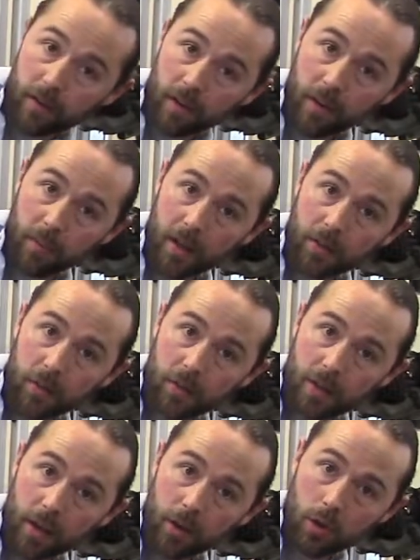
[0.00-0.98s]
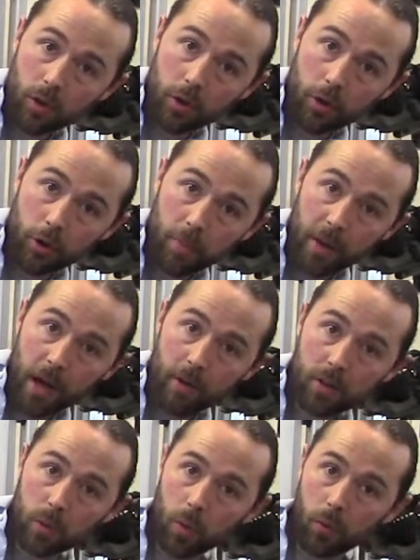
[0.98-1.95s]
in this muscle, is that your
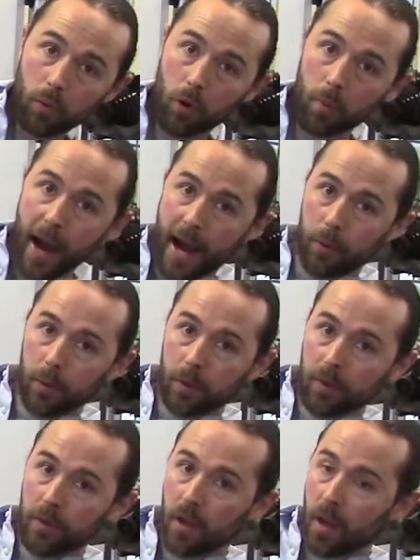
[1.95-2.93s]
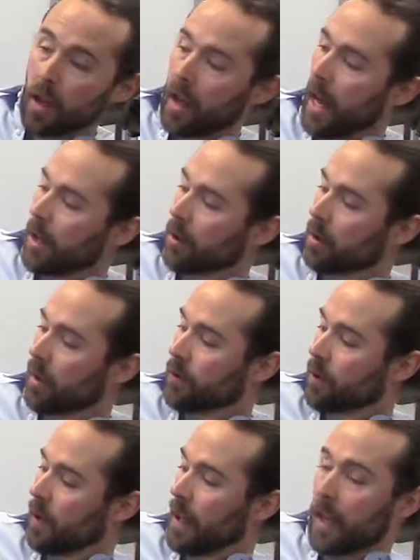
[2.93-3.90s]
pelvis will roll backwards and you'll
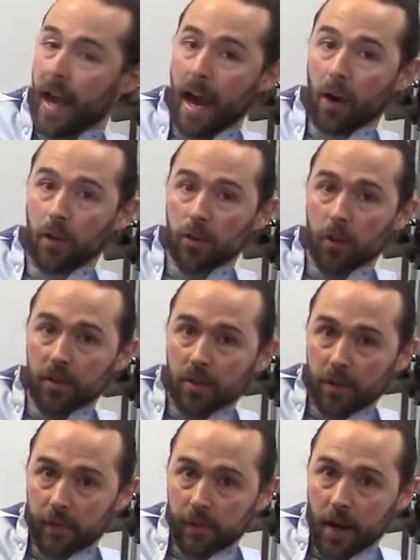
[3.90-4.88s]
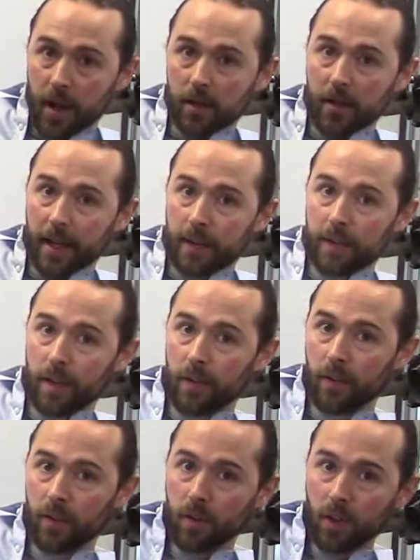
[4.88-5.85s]
lift your leg out towards the front like
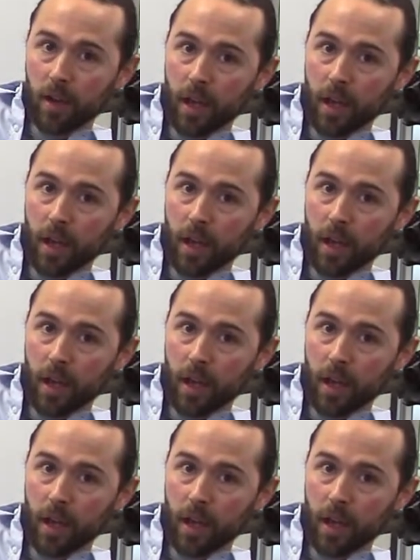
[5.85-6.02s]
this.